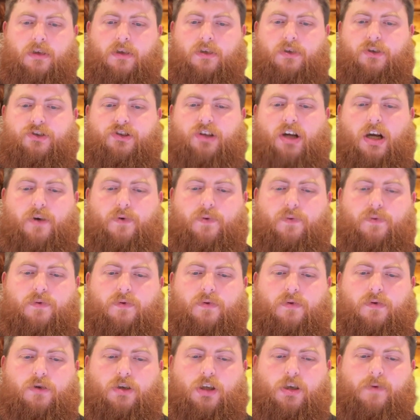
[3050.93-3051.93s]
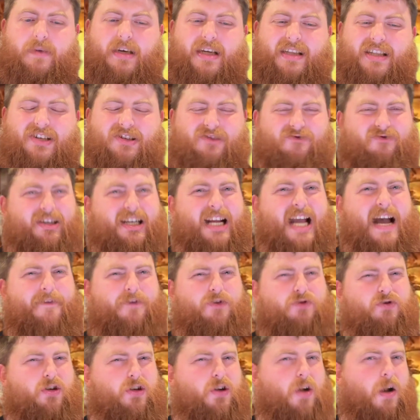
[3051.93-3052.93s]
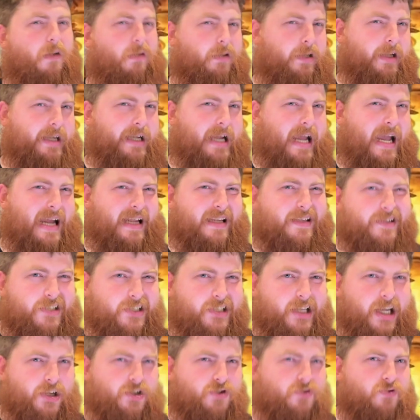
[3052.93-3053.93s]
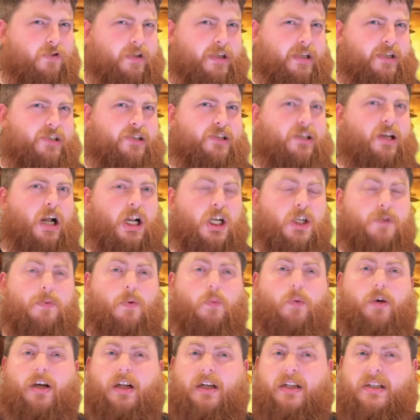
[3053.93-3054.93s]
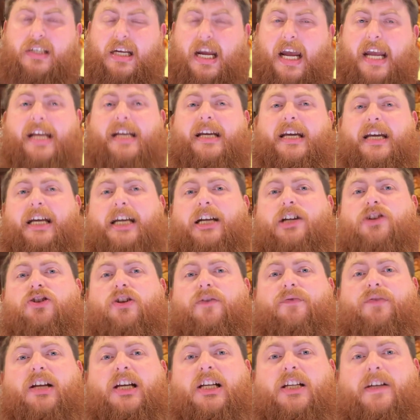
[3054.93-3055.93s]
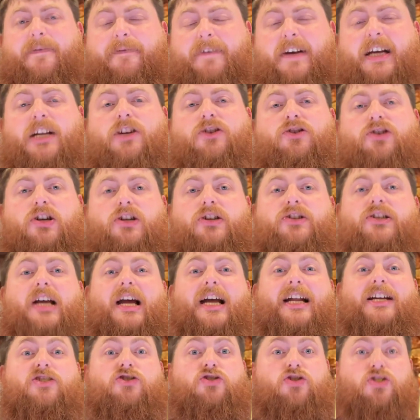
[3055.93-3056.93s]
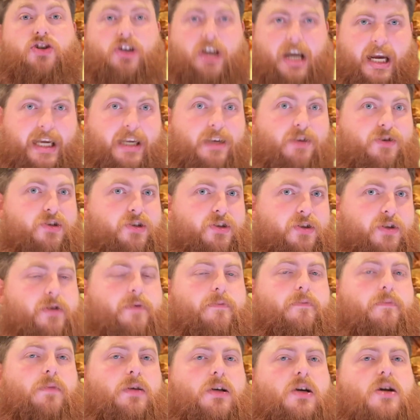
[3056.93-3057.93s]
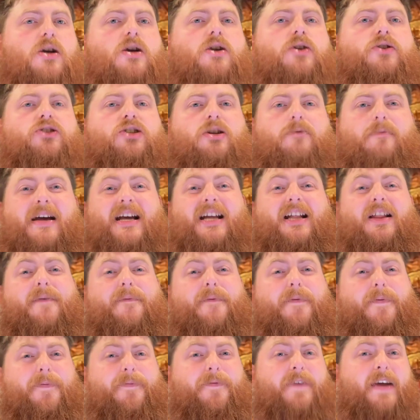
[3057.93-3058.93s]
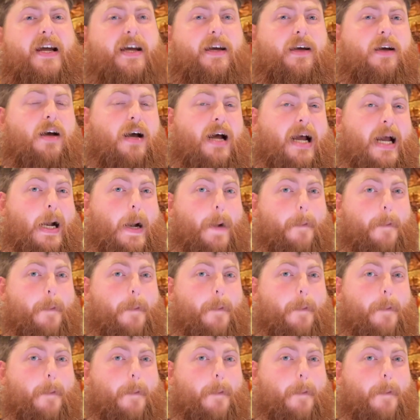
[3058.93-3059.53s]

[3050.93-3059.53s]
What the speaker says: So Lumiere doesn't really have a draconic ancestry as such, but we're going to take each of these features and change them to make them fit our